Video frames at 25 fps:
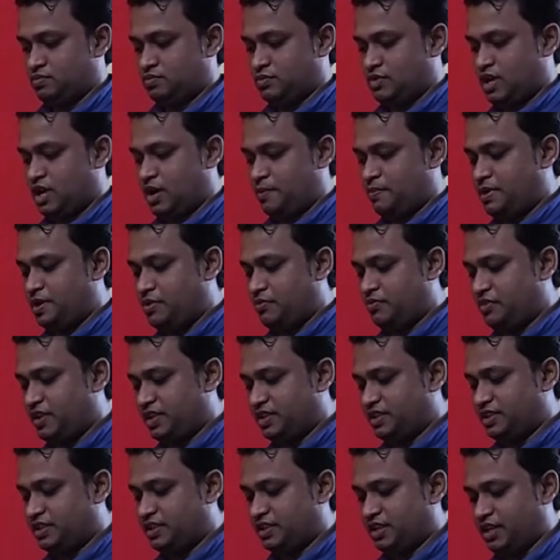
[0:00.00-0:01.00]
After
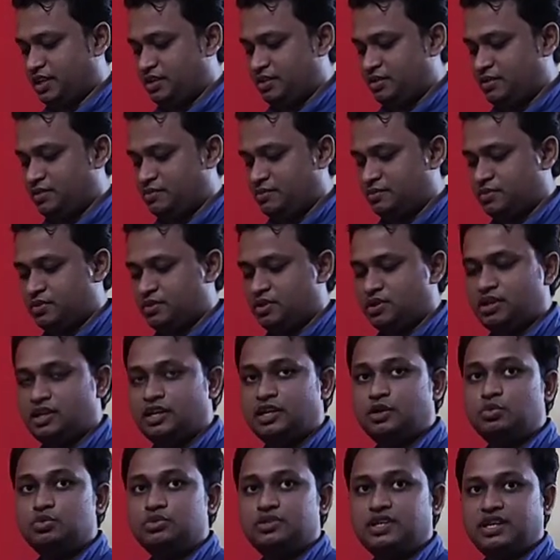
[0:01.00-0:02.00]
fixing it,
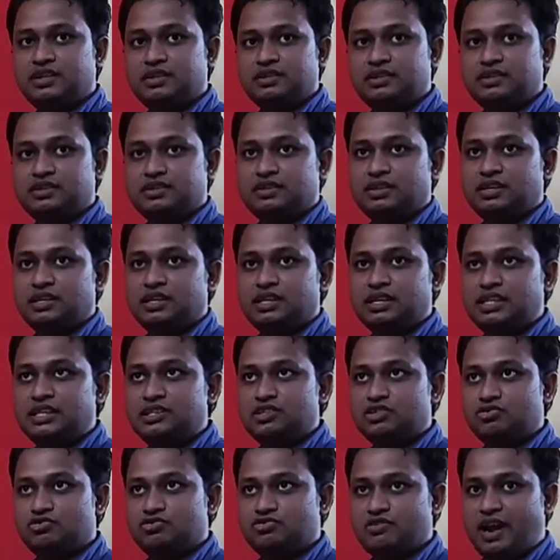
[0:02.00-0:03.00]
you just
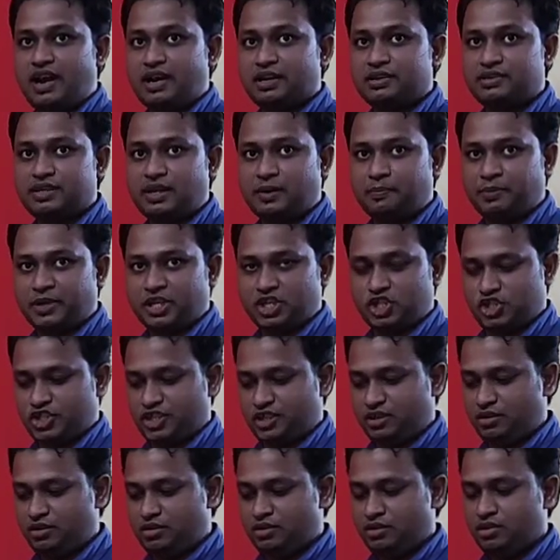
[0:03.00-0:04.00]
instruct the
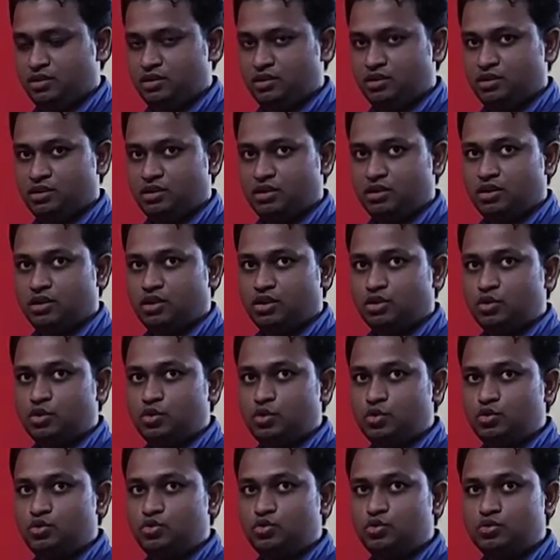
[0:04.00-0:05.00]
patient
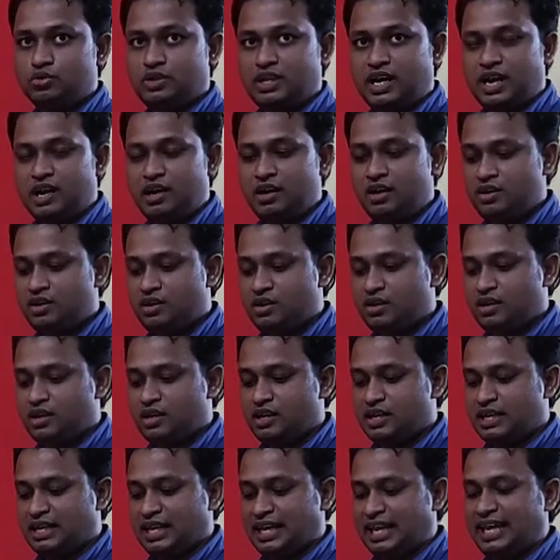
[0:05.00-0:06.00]
to do the
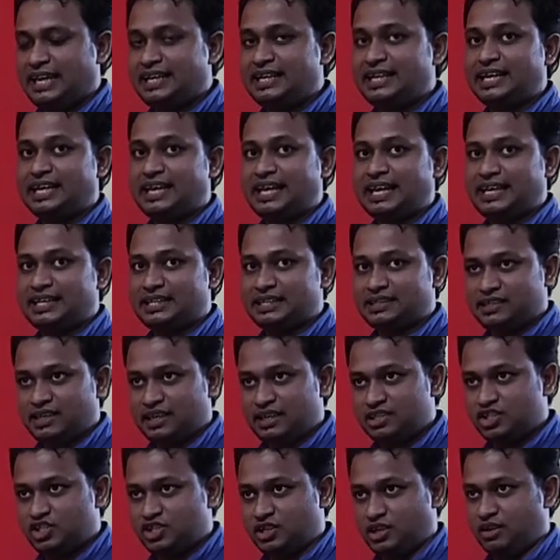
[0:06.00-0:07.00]
neck
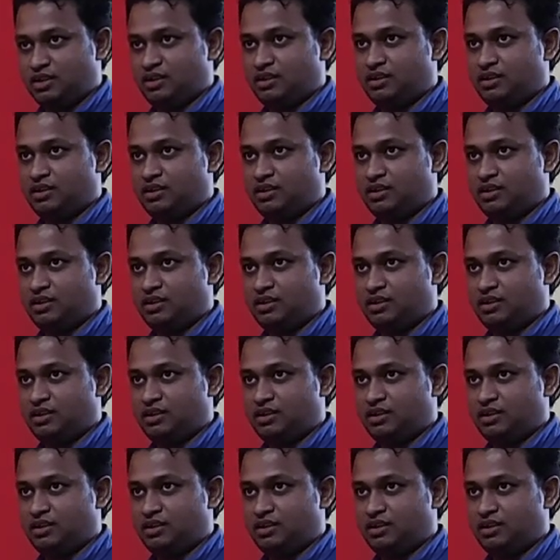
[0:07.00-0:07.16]
extension.